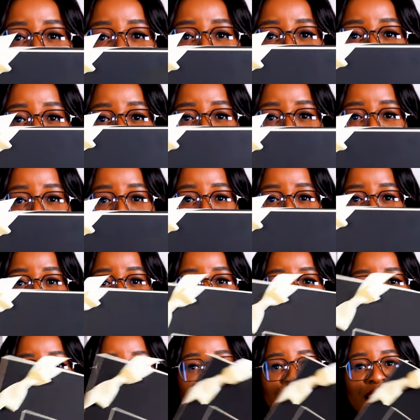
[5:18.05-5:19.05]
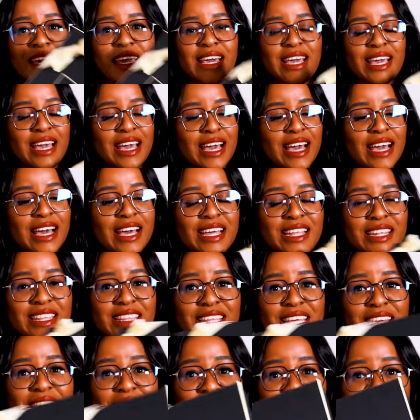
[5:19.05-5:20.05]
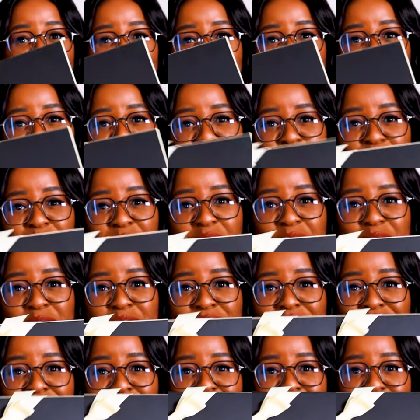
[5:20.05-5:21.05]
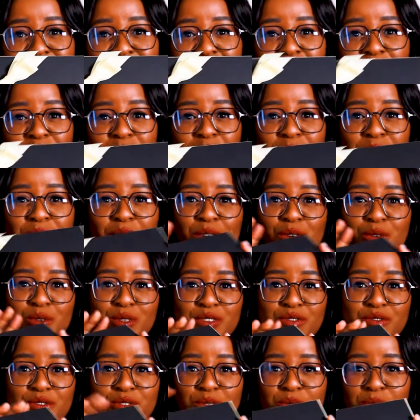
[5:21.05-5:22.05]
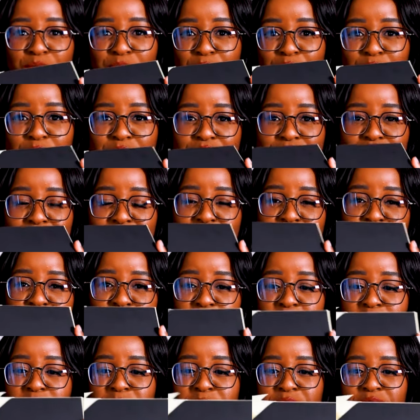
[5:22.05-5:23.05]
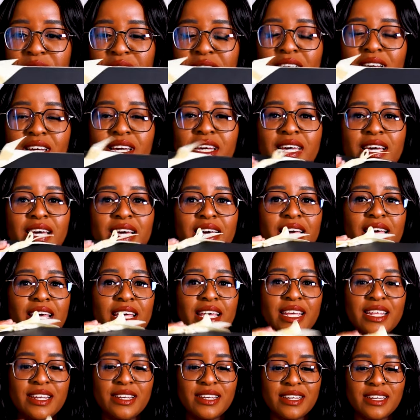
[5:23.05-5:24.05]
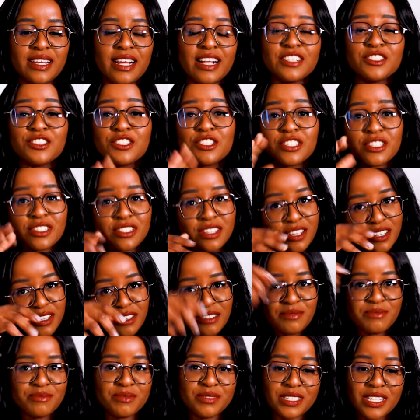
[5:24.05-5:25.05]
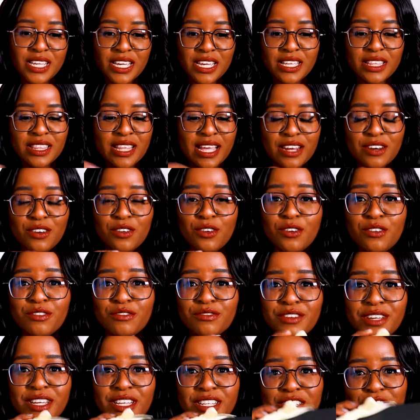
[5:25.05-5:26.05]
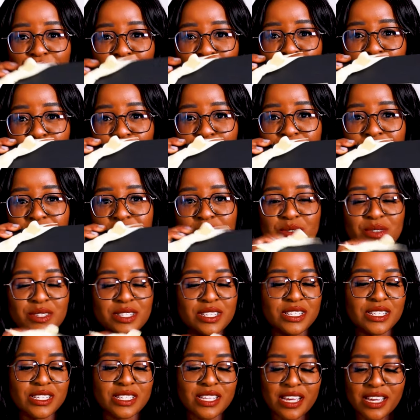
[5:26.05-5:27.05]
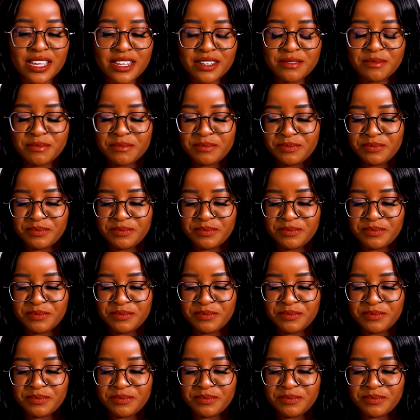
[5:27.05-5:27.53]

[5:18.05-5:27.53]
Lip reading: fave of mine, and they come wrapped in this beautiful box and ribbon. And I'll just take that off and show you guys what's inside.